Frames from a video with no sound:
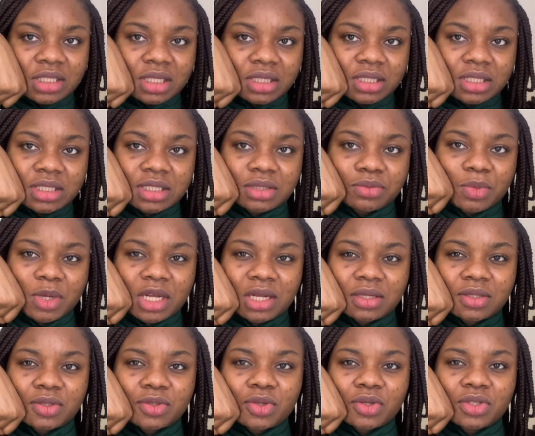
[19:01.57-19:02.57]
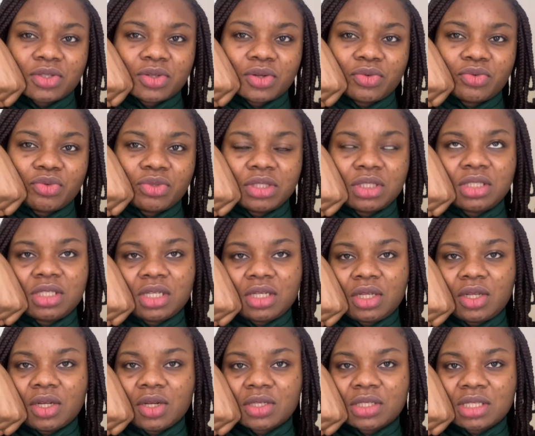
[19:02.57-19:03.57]
and this is my hand so it's not
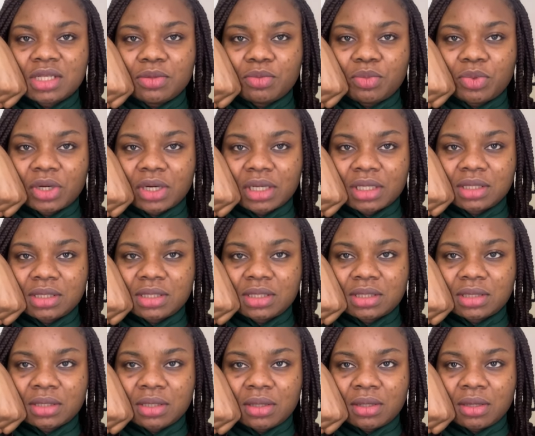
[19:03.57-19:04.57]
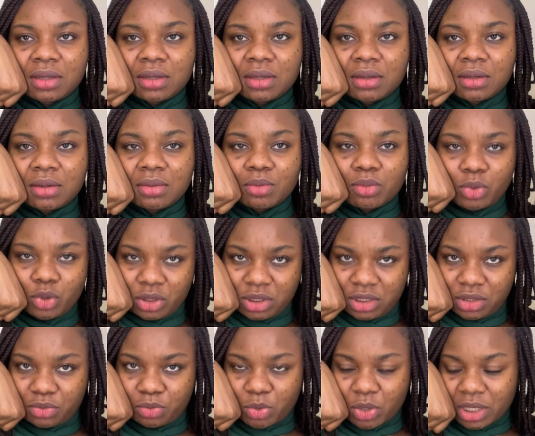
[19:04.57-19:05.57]
ridiculously bright but it
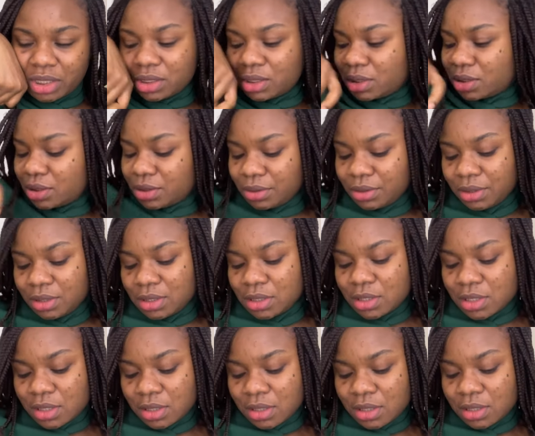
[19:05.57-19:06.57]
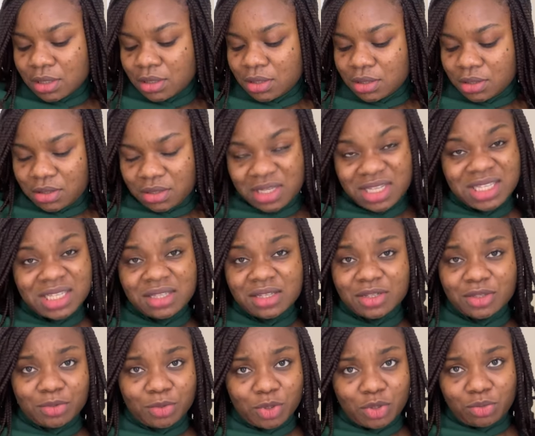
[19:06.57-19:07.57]
is bright this is not
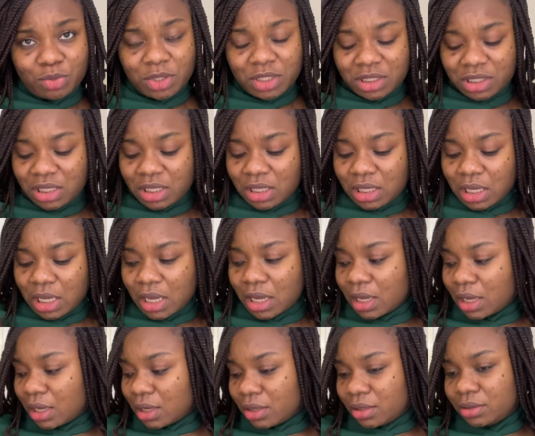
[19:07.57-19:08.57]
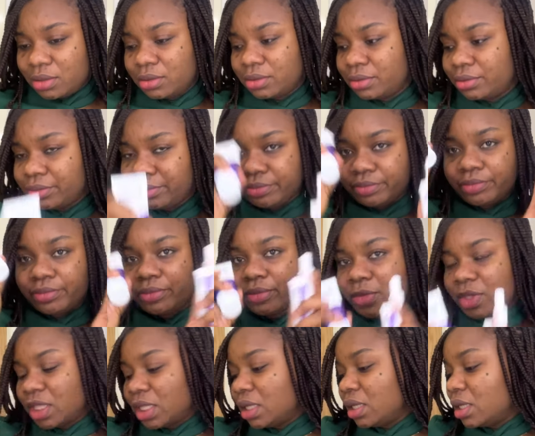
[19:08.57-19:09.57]
supposed to be skincare
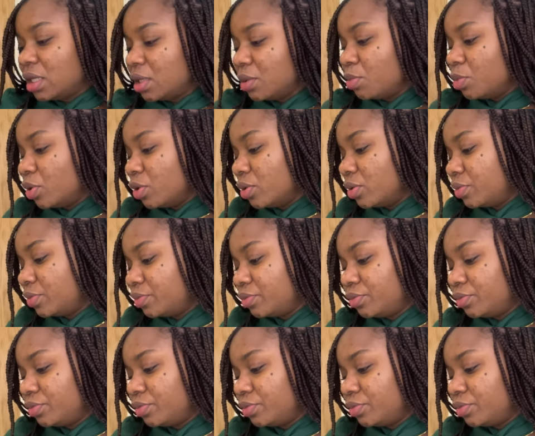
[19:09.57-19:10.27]
thingy but